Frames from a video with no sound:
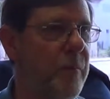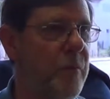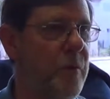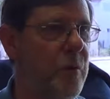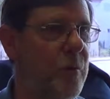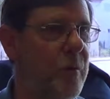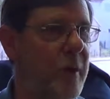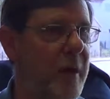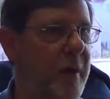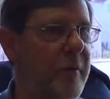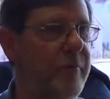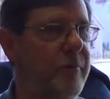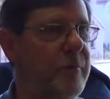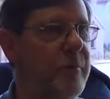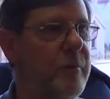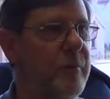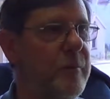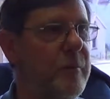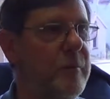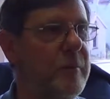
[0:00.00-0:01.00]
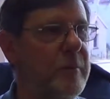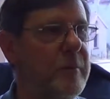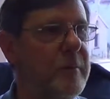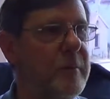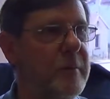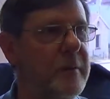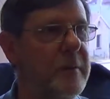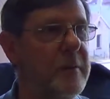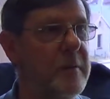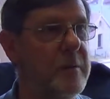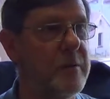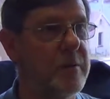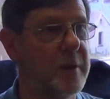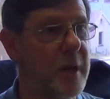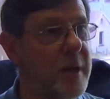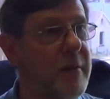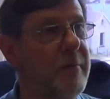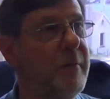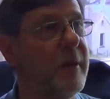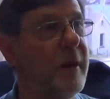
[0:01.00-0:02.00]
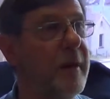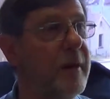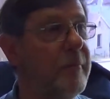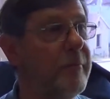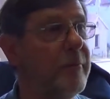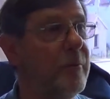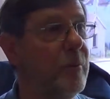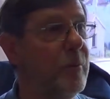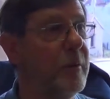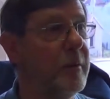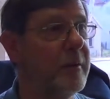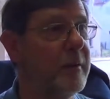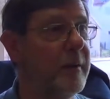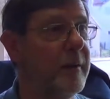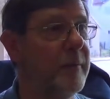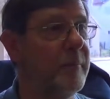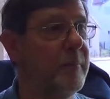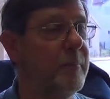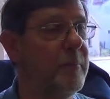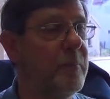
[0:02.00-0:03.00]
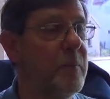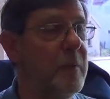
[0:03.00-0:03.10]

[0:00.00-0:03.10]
You have to save a life all the time.